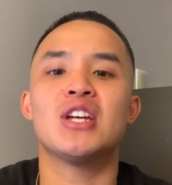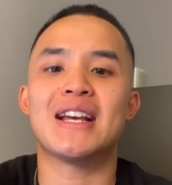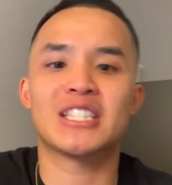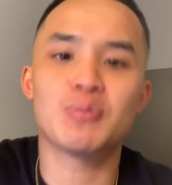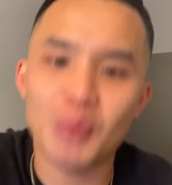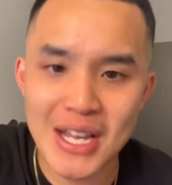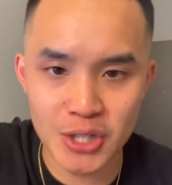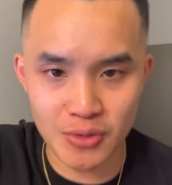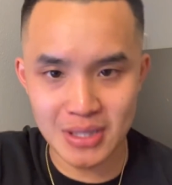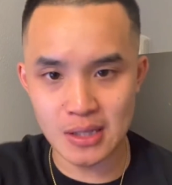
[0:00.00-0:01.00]
express
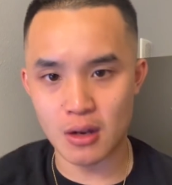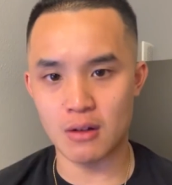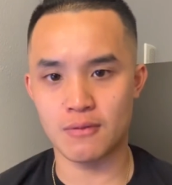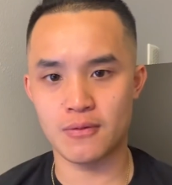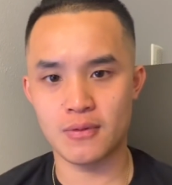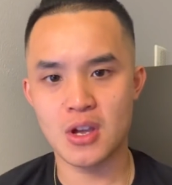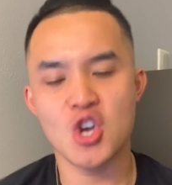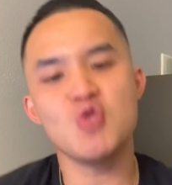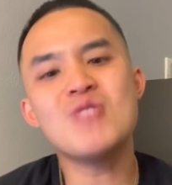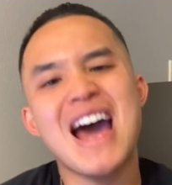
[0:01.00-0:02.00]
yourself.
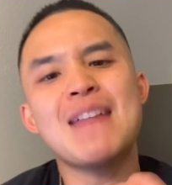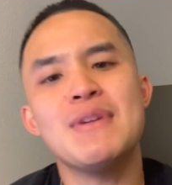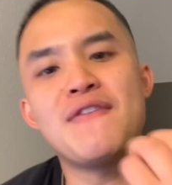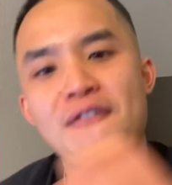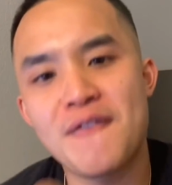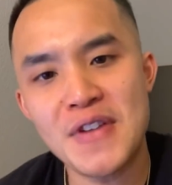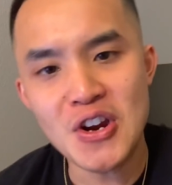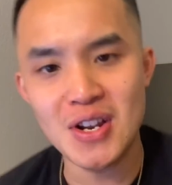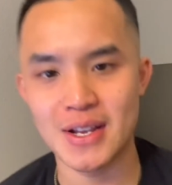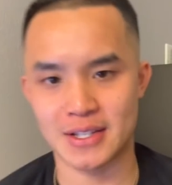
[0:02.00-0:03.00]
You gotta be
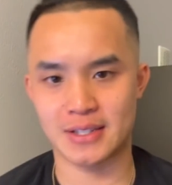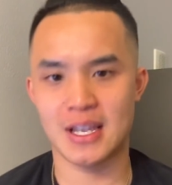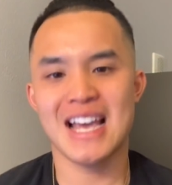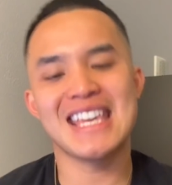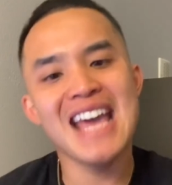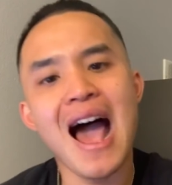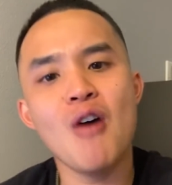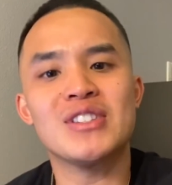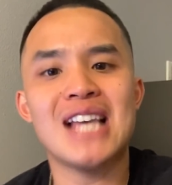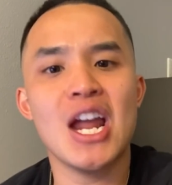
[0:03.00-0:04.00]
fearless. Get
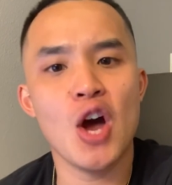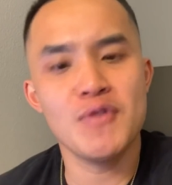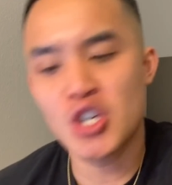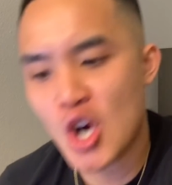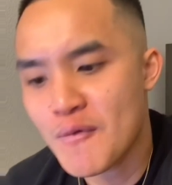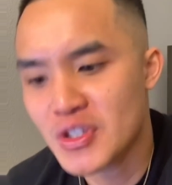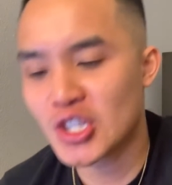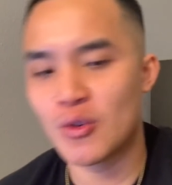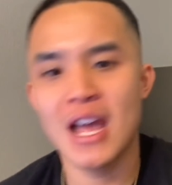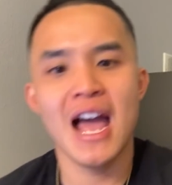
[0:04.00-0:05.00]
outside of your comfort
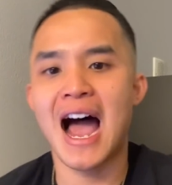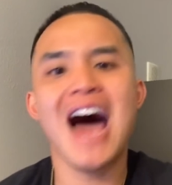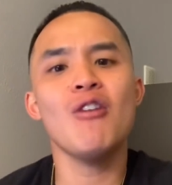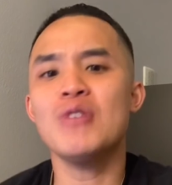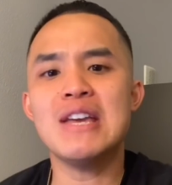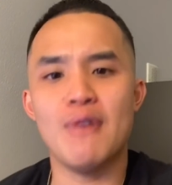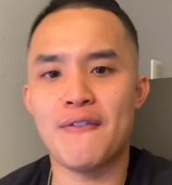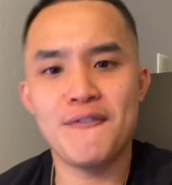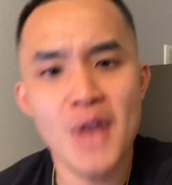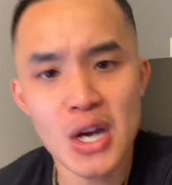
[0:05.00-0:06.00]
zone. I don't give a
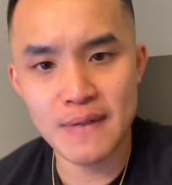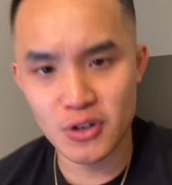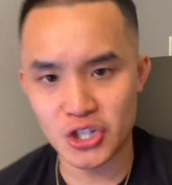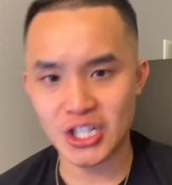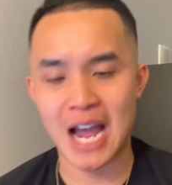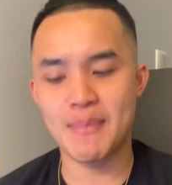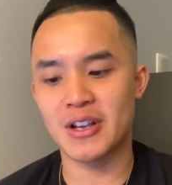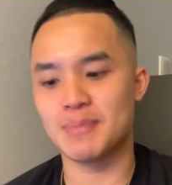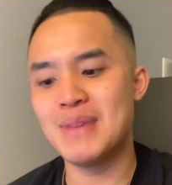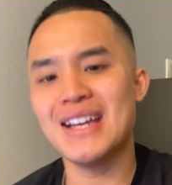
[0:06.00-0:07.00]
fuck if you're shy, because
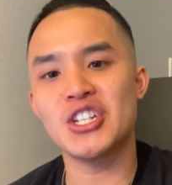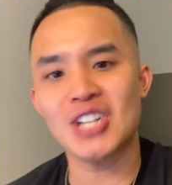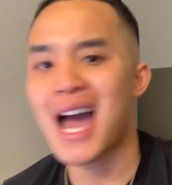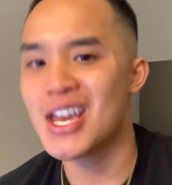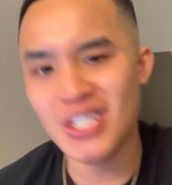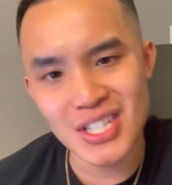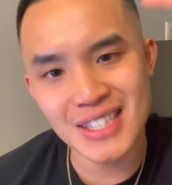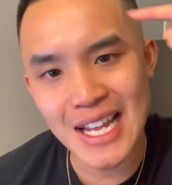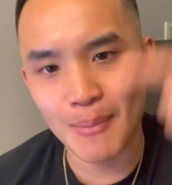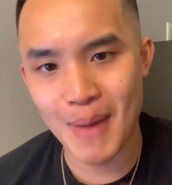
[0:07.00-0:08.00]
being shy is just a
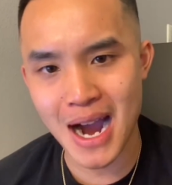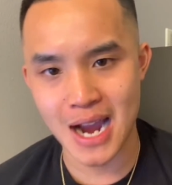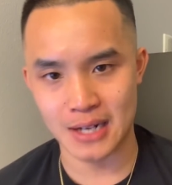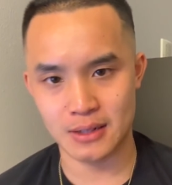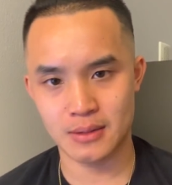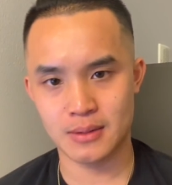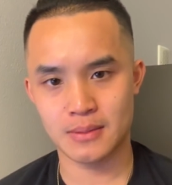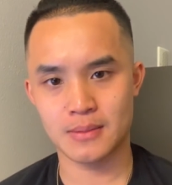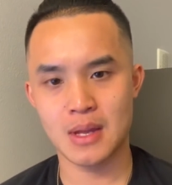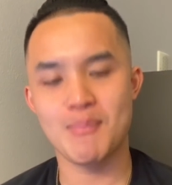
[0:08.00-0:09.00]
state of mind.
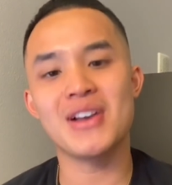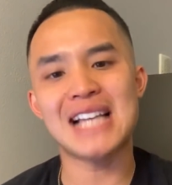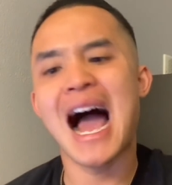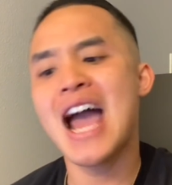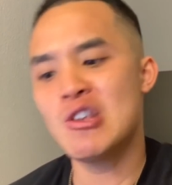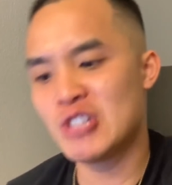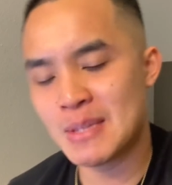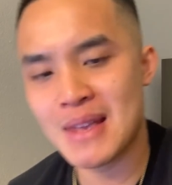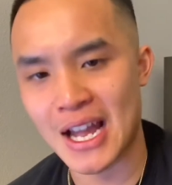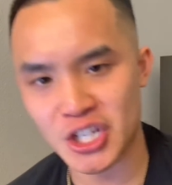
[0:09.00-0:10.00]
Because I used to
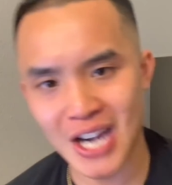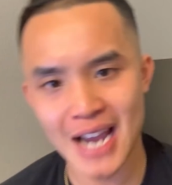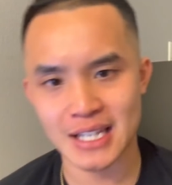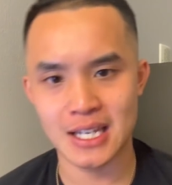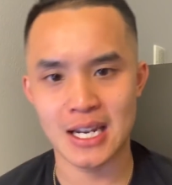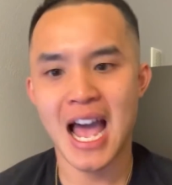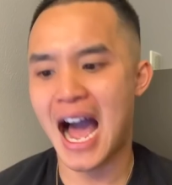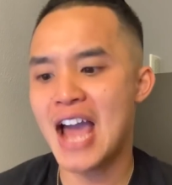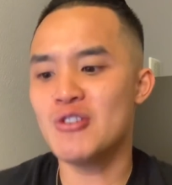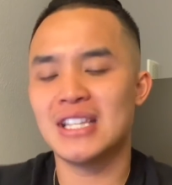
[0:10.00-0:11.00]
be that shy kid.
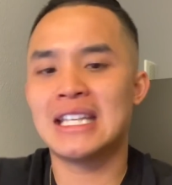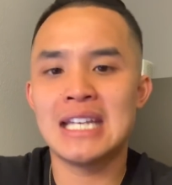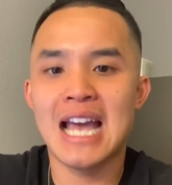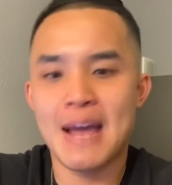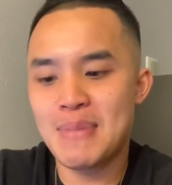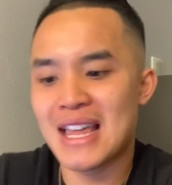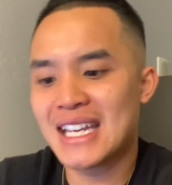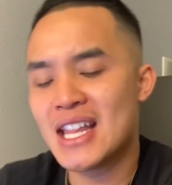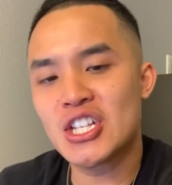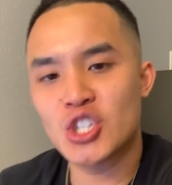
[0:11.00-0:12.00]
I used to be that
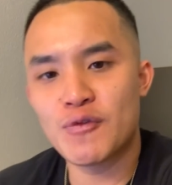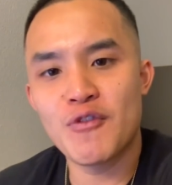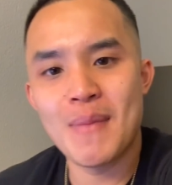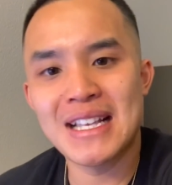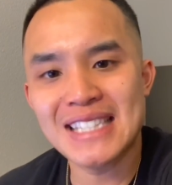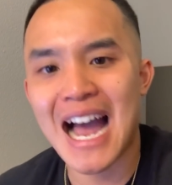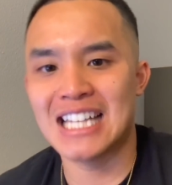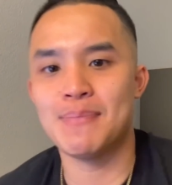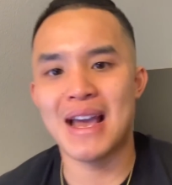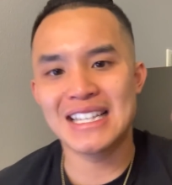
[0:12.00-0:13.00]
kid that suffered from
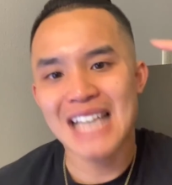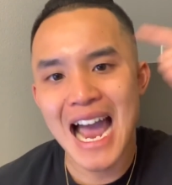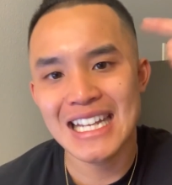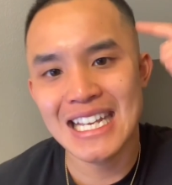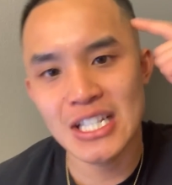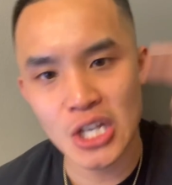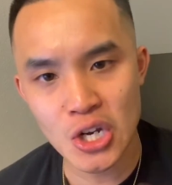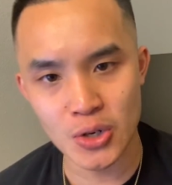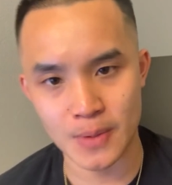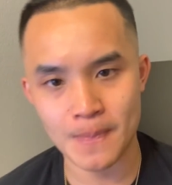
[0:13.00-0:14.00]
anxiety, but anxiety is
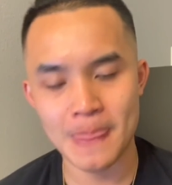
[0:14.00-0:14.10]
here.